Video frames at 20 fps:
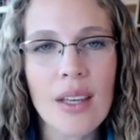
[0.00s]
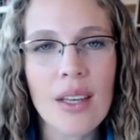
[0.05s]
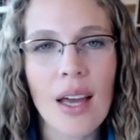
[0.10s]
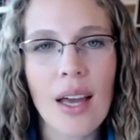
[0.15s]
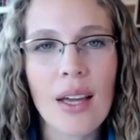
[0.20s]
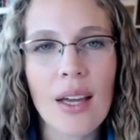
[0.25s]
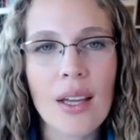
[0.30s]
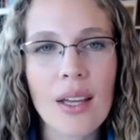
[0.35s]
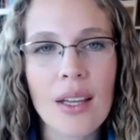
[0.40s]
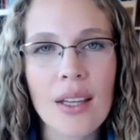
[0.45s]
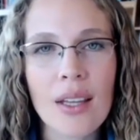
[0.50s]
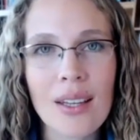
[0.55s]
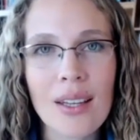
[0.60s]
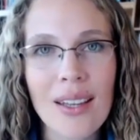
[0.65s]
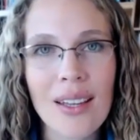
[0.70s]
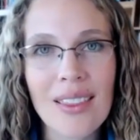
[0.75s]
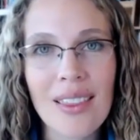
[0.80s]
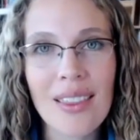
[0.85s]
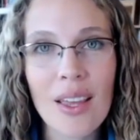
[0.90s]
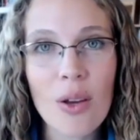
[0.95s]
And
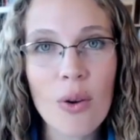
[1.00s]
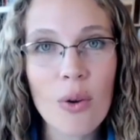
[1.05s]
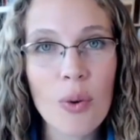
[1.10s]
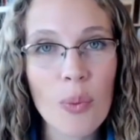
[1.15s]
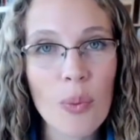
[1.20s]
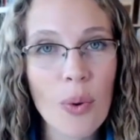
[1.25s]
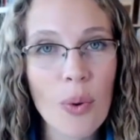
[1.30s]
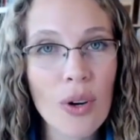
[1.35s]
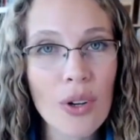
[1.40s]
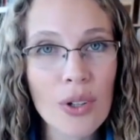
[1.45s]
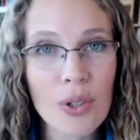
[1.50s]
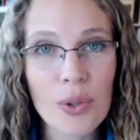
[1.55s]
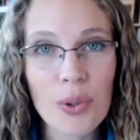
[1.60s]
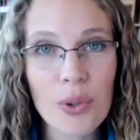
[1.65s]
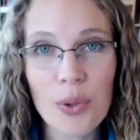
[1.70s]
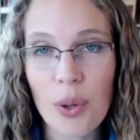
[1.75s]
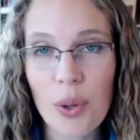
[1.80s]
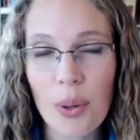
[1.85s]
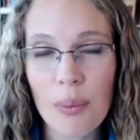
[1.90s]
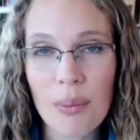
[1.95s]
they work
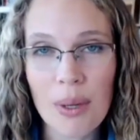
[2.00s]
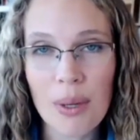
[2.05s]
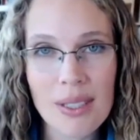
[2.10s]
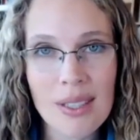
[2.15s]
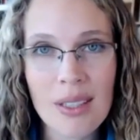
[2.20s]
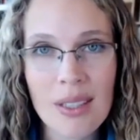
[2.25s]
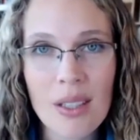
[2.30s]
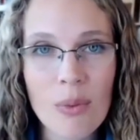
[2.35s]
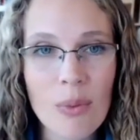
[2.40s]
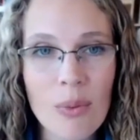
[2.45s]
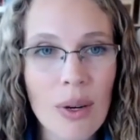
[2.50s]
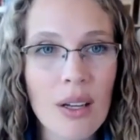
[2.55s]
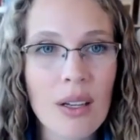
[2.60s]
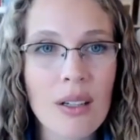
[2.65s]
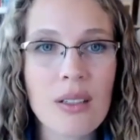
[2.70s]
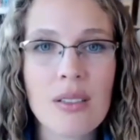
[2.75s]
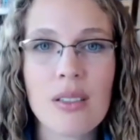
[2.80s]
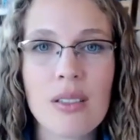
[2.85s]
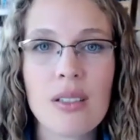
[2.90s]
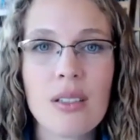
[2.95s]
amazingly
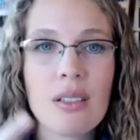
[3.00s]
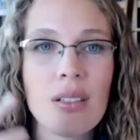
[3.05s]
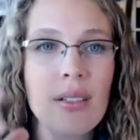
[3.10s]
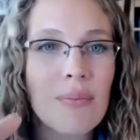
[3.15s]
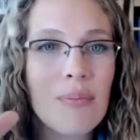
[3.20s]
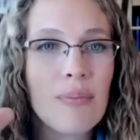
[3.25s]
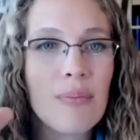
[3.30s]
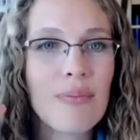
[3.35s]
well to